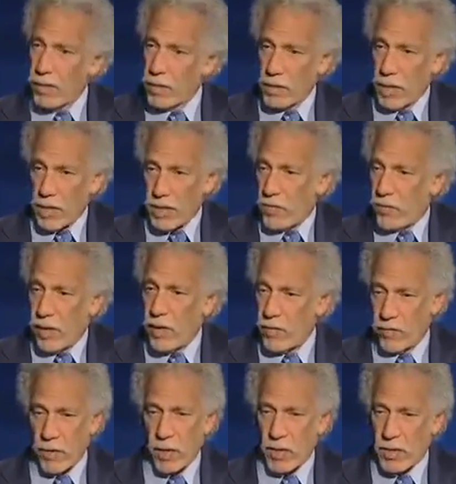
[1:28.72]
think that's a very
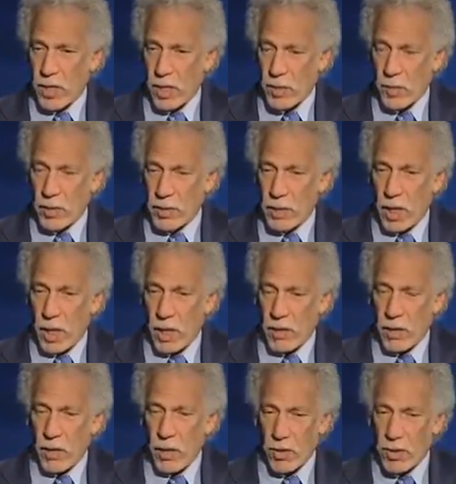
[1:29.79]
fair assessment.
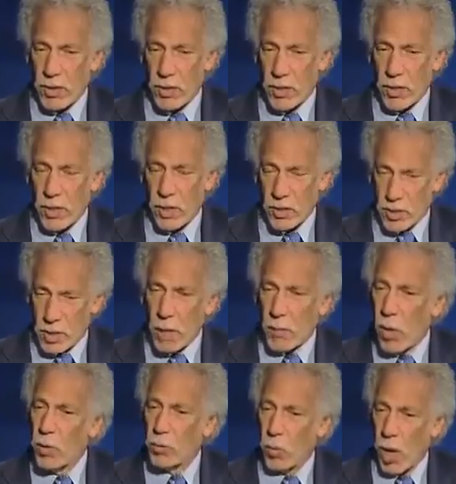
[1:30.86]
There's some
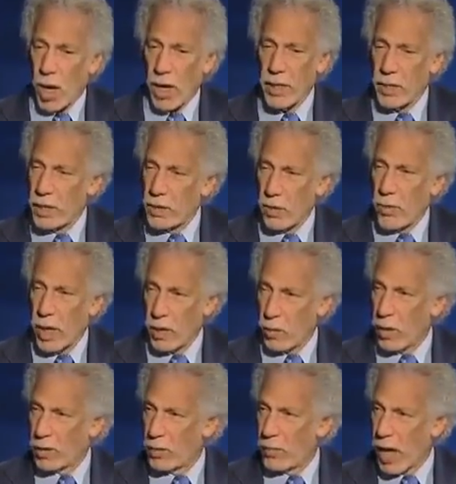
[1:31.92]
old wine that no matter
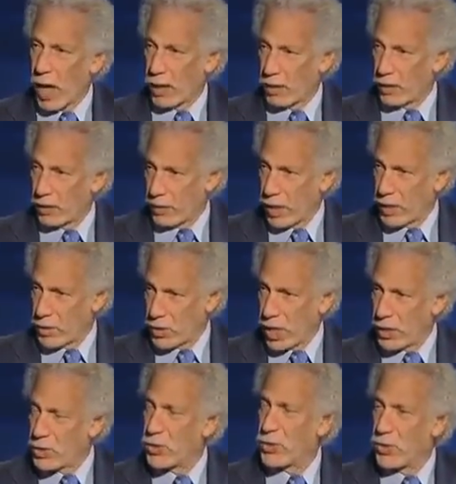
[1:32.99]
what the bottle
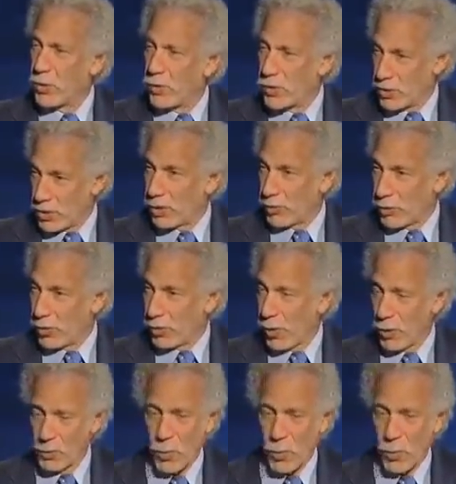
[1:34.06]
changes to is still good old